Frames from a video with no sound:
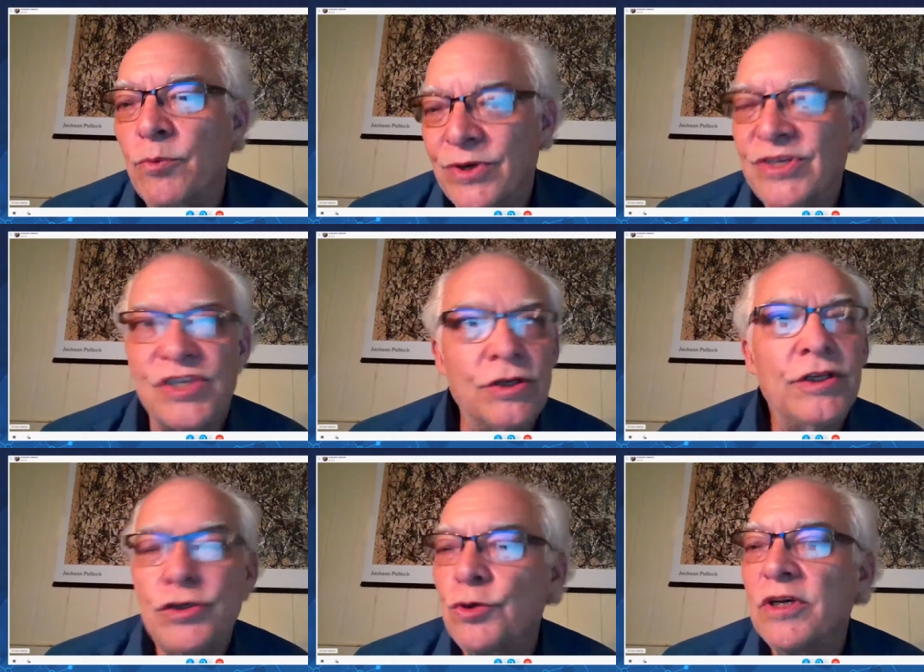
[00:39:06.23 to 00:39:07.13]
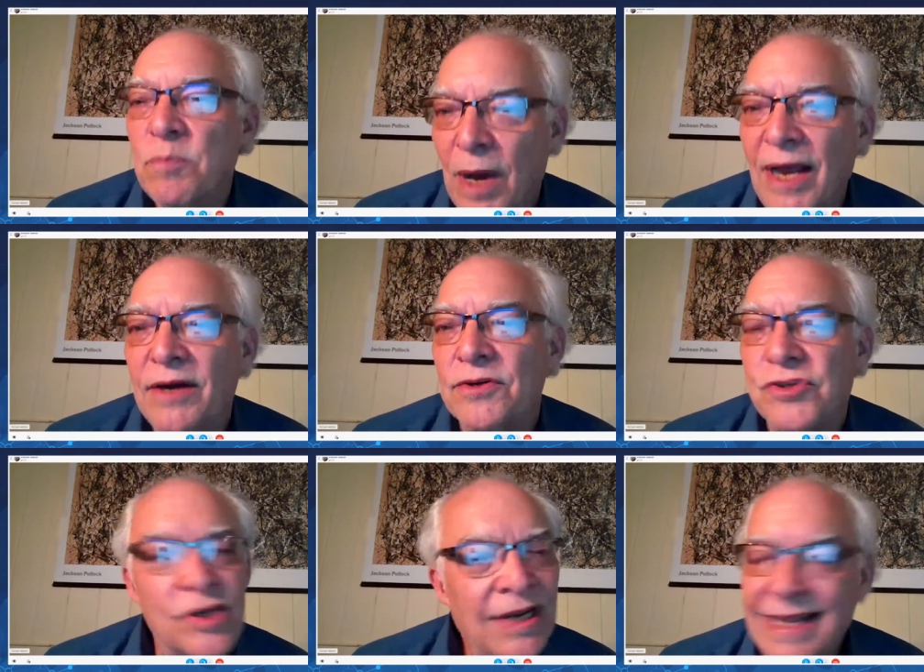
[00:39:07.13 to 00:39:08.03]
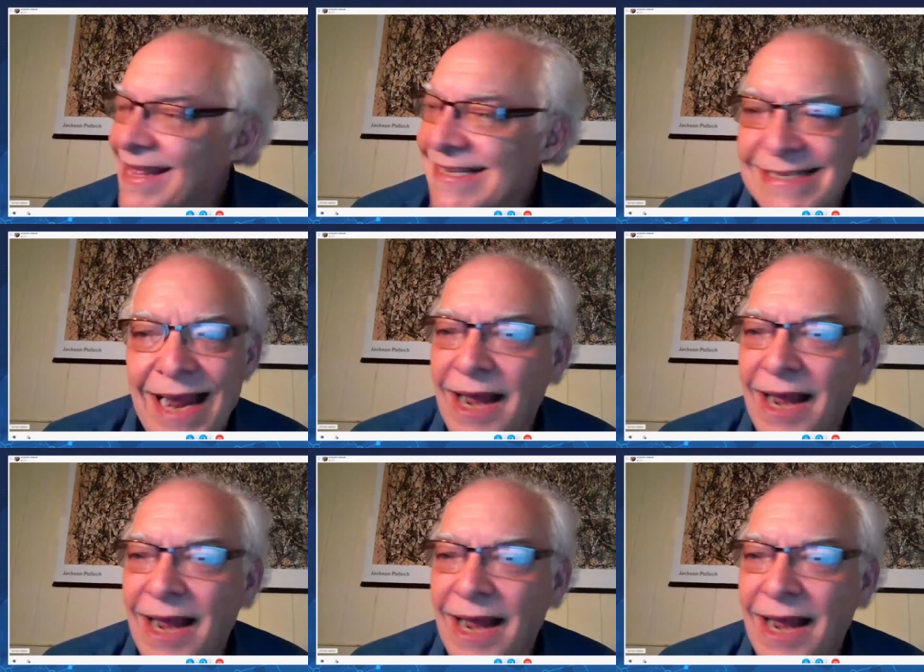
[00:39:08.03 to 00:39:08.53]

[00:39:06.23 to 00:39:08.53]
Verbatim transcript: We still enjoy buyers. That's not